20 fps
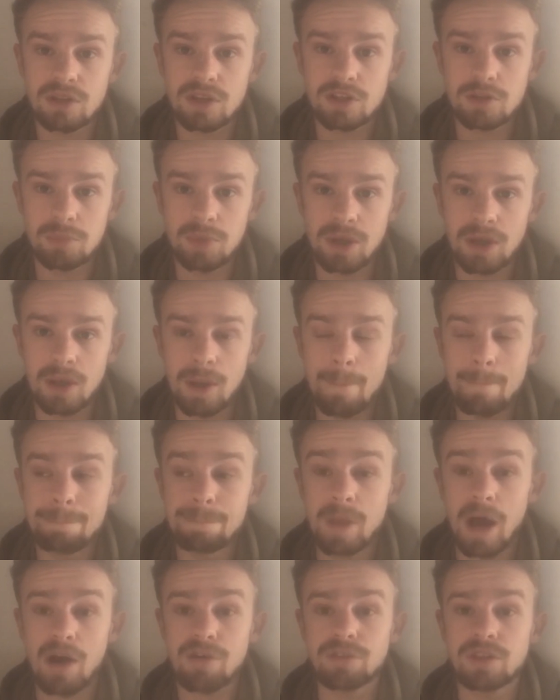It's been
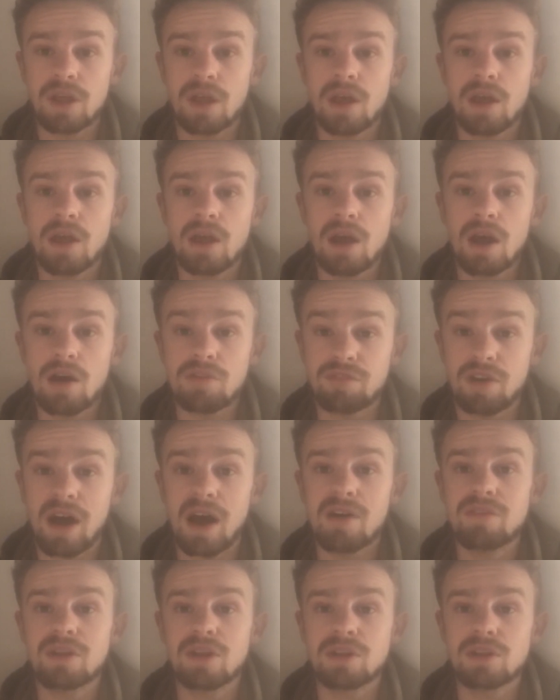after a
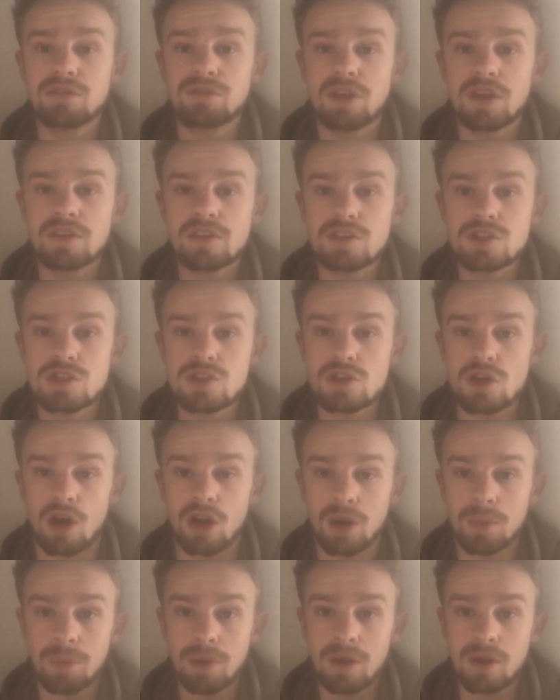five nil defeat to
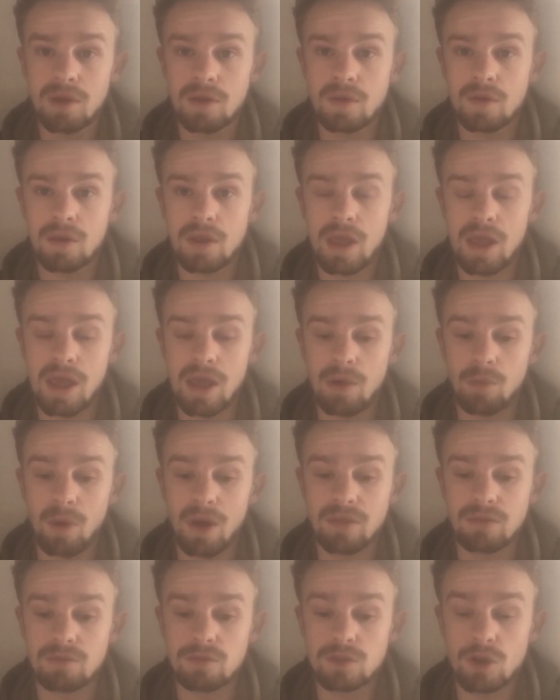Tottenham uh,
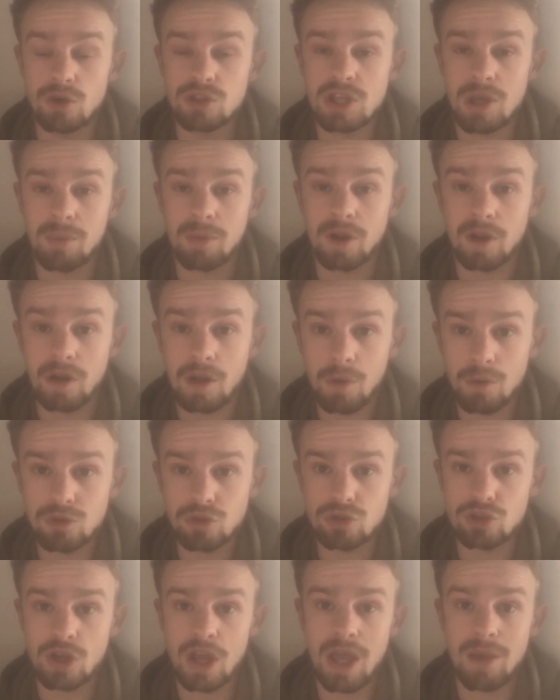when Jose Mourinho
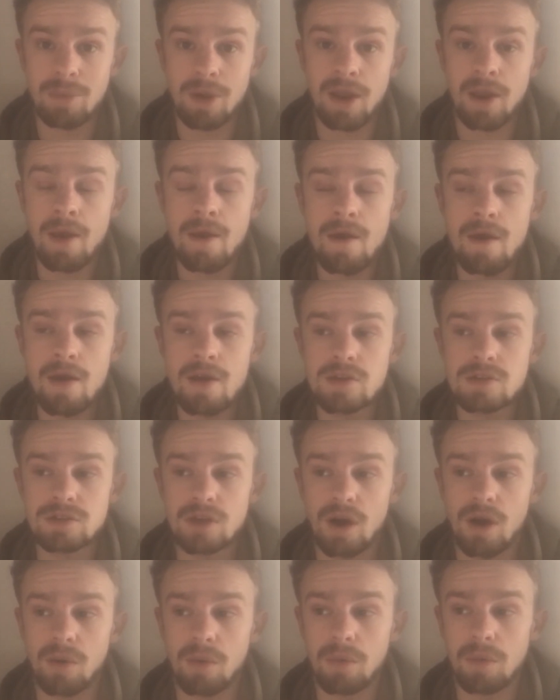just came in.
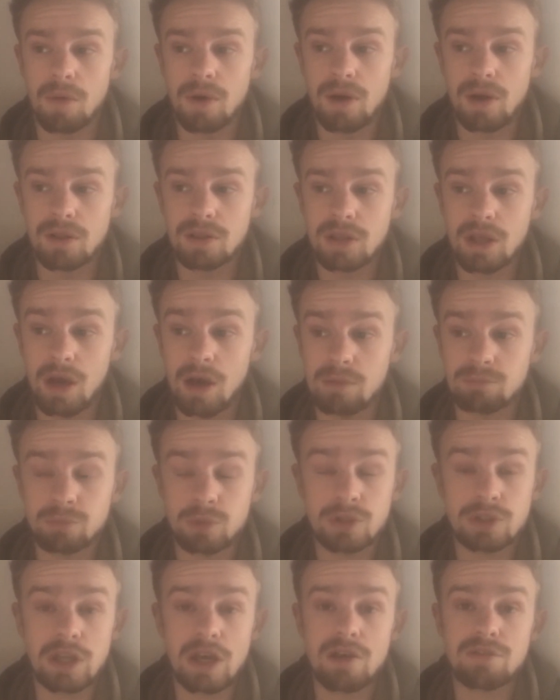So,
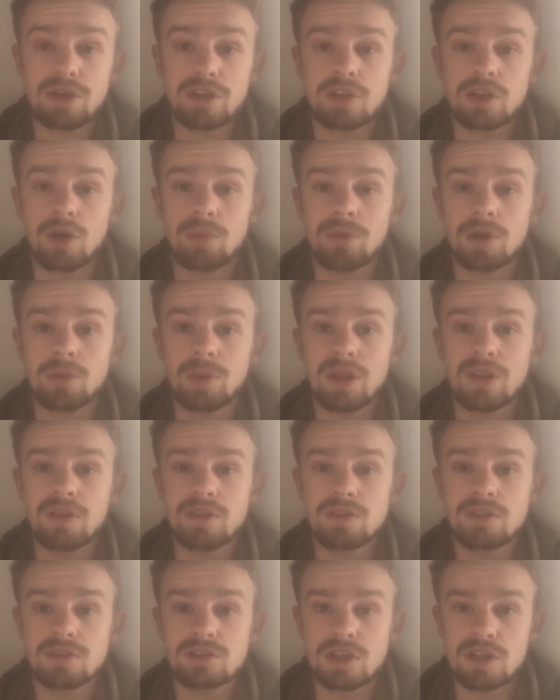but they have had a couple of wins
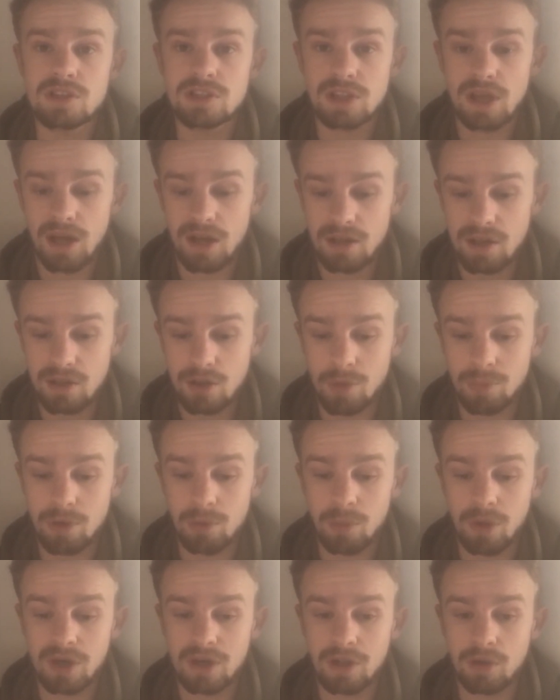since that, a couple of
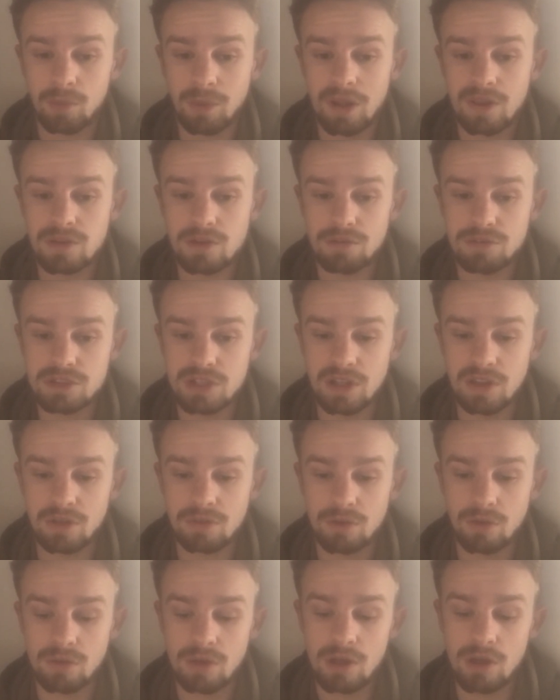one nil wins. Obviously, they're
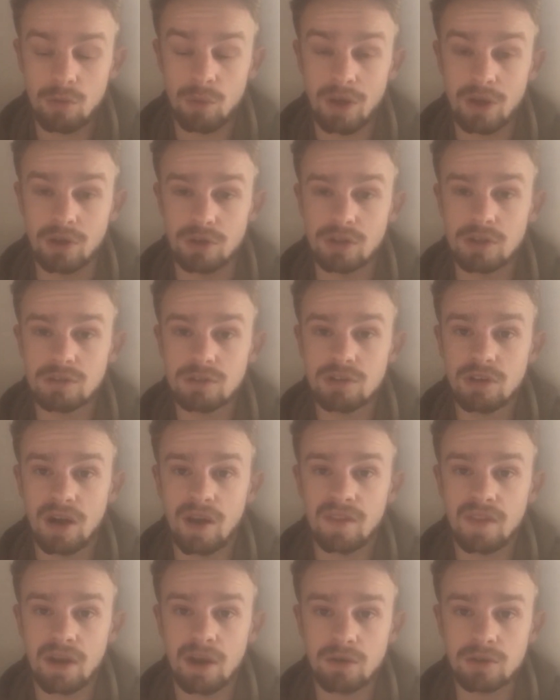quite good at
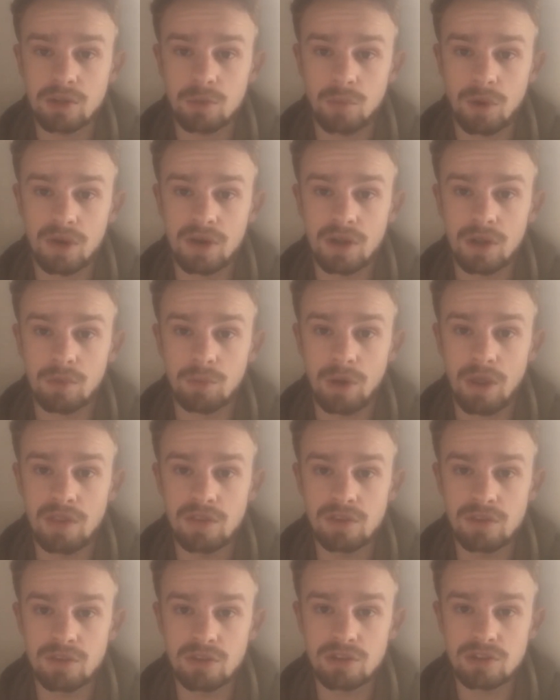grinding out the one nil wins
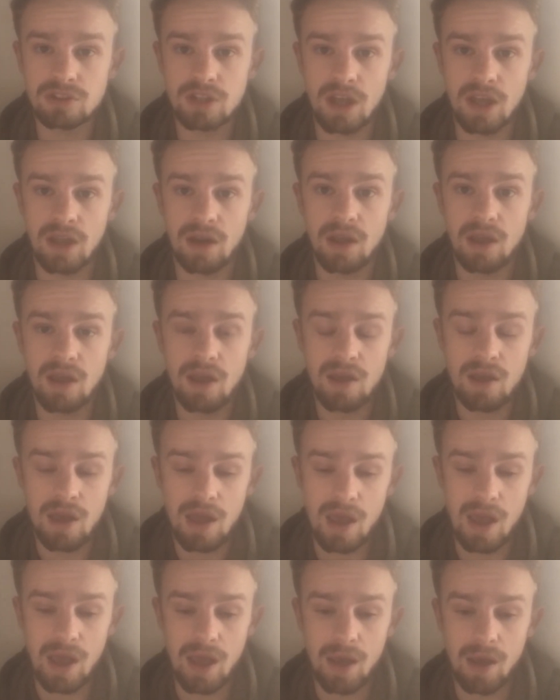and just staying
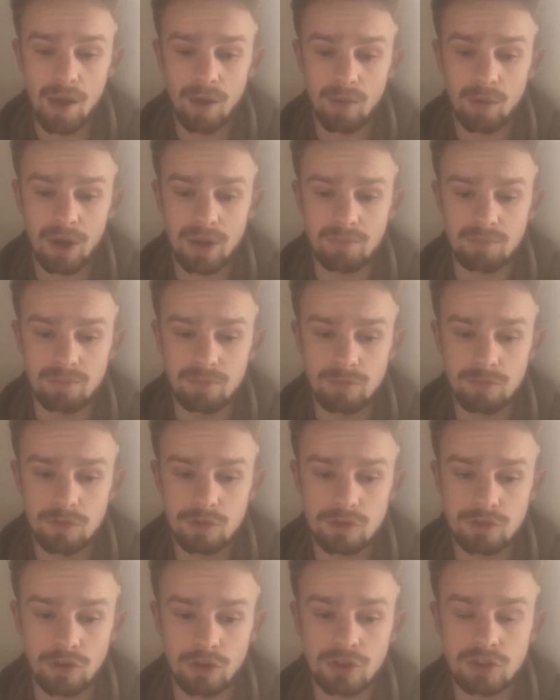uh, quite
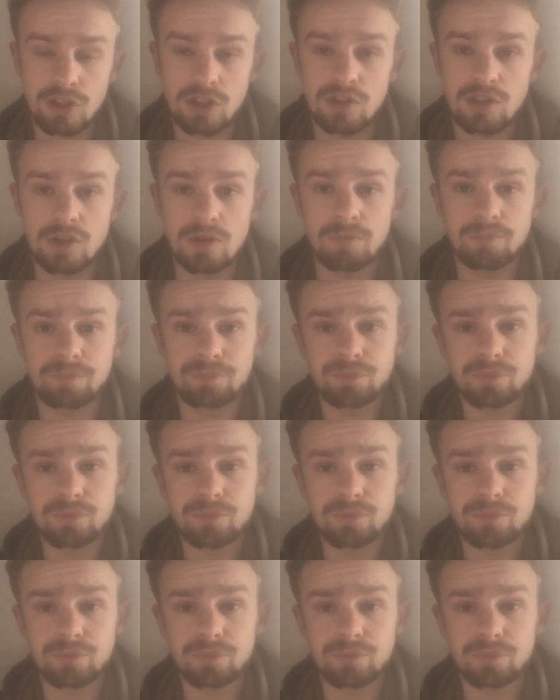structured, and